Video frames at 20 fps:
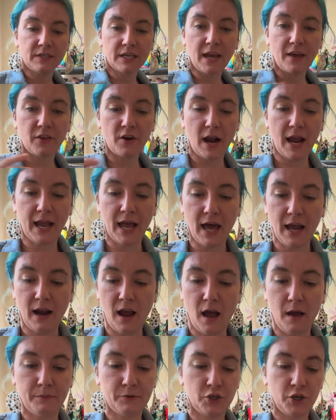together, I got
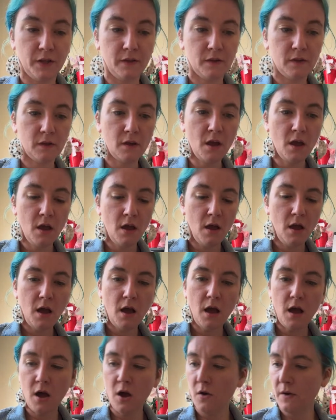options.
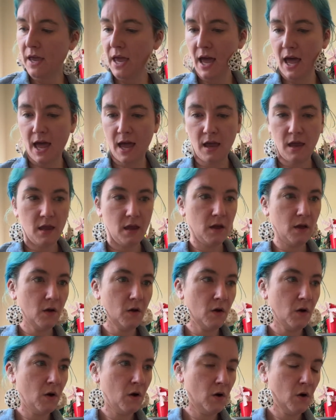Okay.
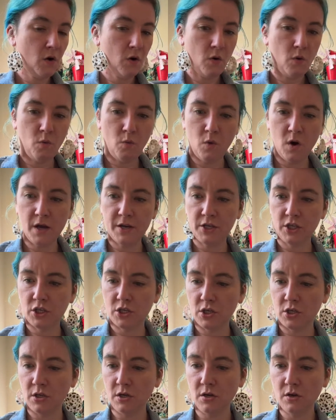1,
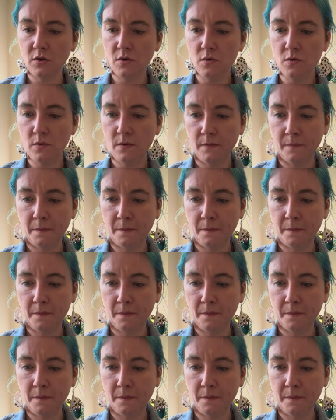2.